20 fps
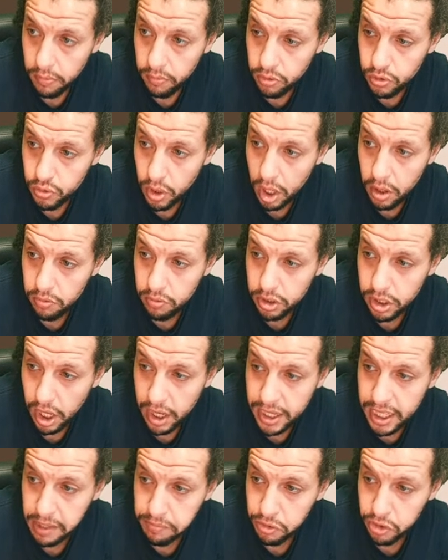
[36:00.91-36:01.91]
I was, I was,
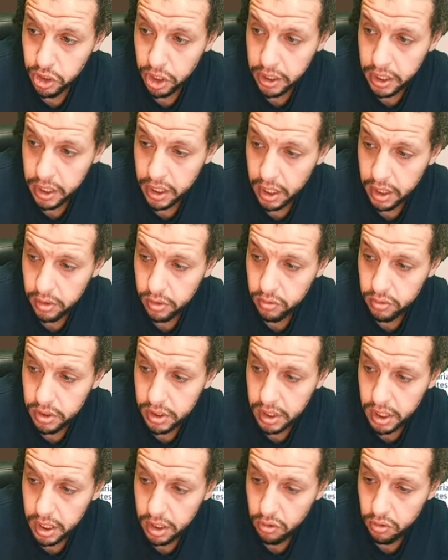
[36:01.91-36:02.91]
I keep checking. I
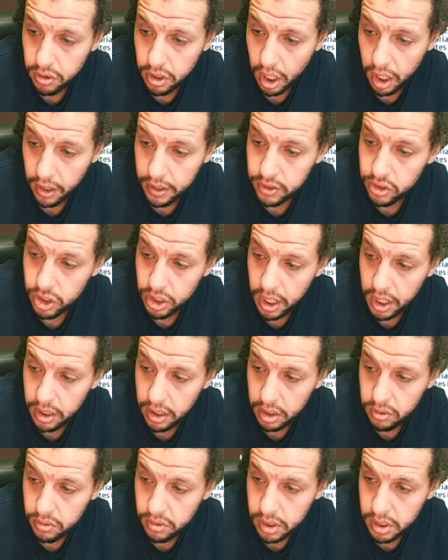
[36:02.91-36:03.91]
don't see any on the line
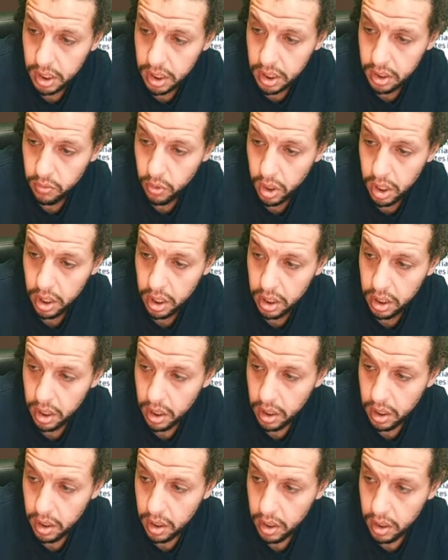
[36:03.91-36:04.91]
chat. I don't see anywhere.